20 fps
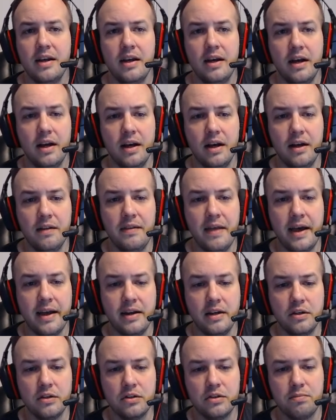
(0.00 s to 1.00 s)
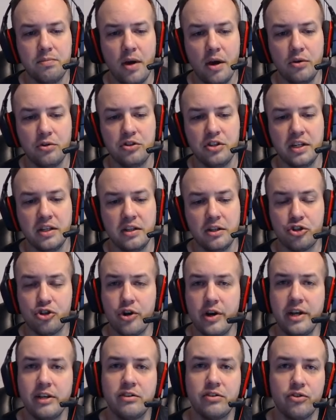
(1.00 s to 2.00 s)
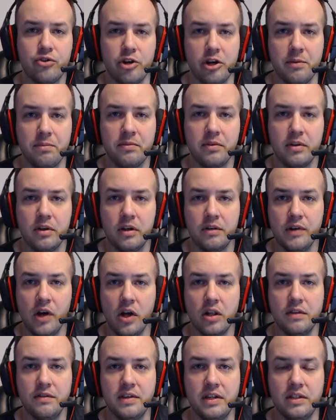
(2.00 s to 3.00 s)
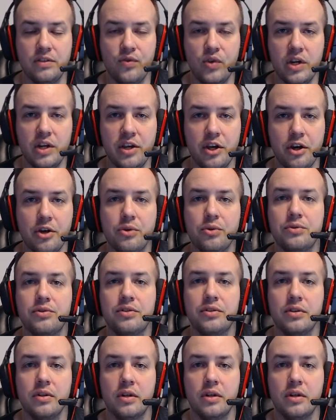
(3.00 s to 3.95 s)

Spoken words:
that is posting the transcript of all of these videos,